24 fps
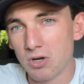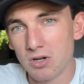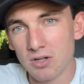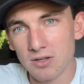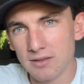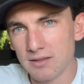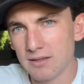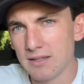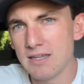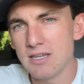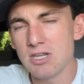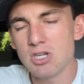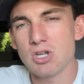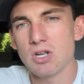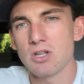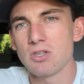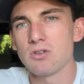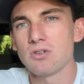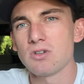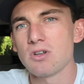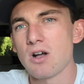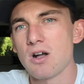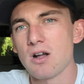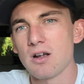a leash on
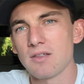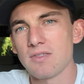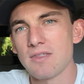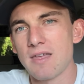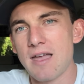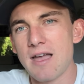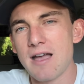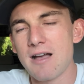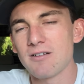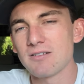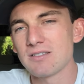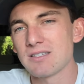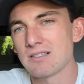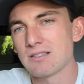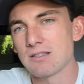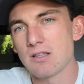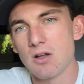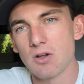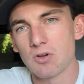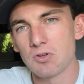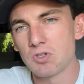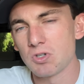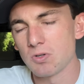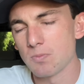your dog in the house as
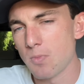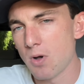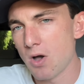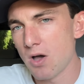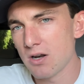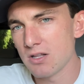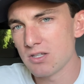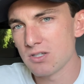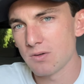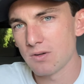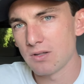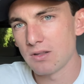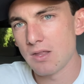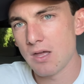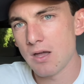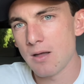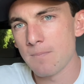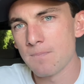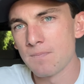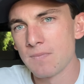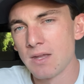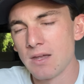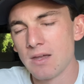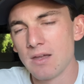long as you're monitoring
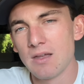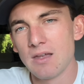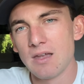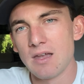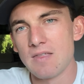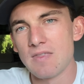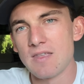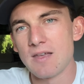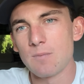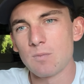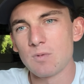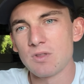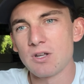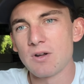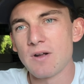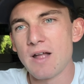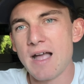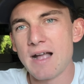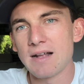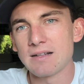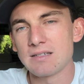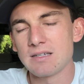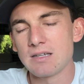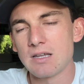them. And then when they're
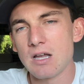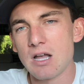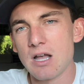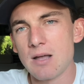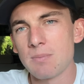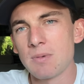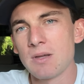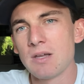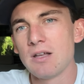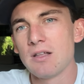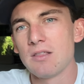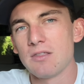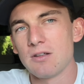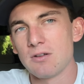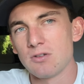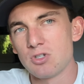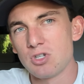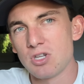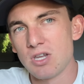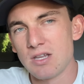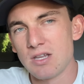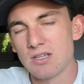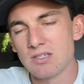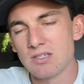acting up, they're
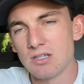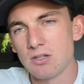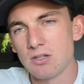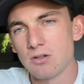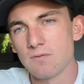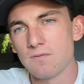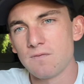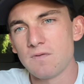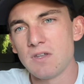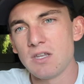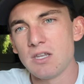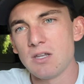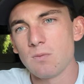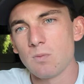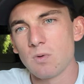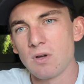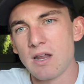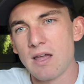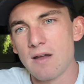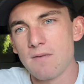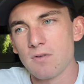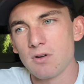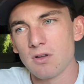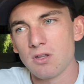chasing your feet,
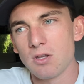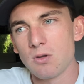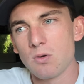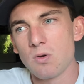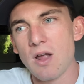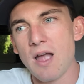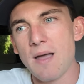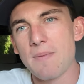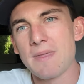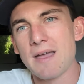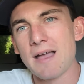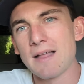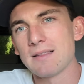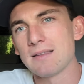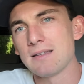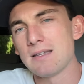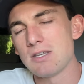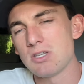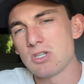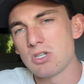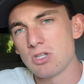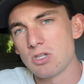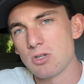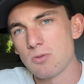whatever, you grab that
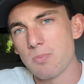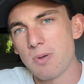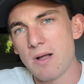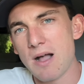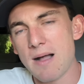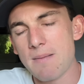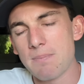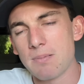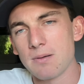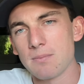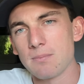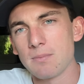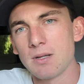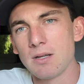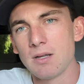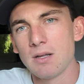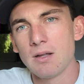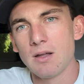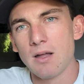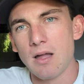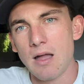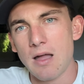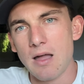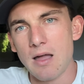leash and you pop them
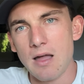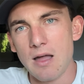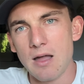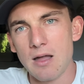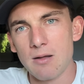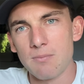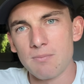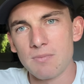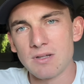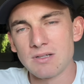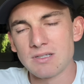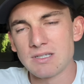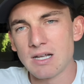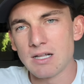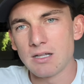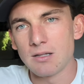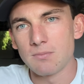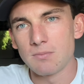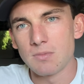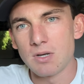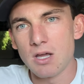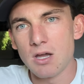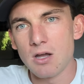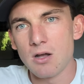and tell
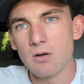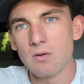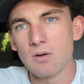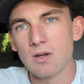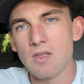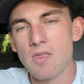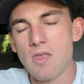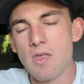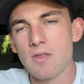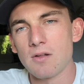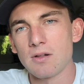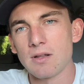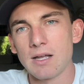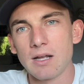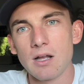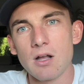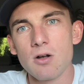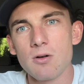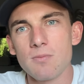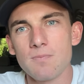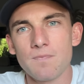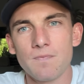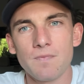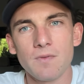them no. And then they're like,
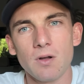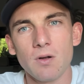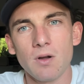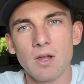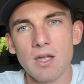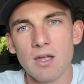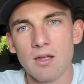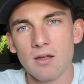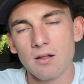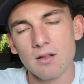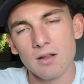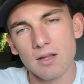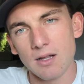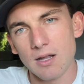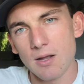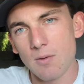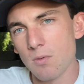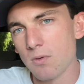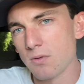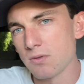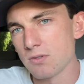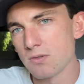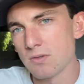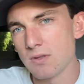oh, okay, like, I
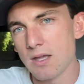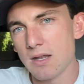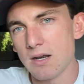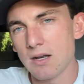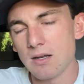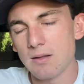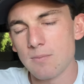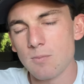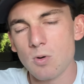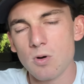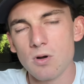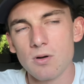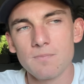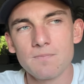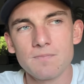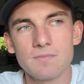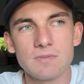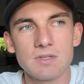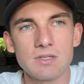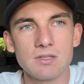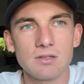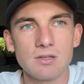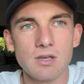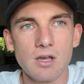won't do that anymore.
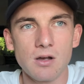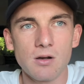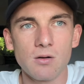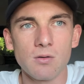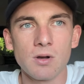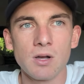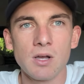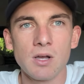So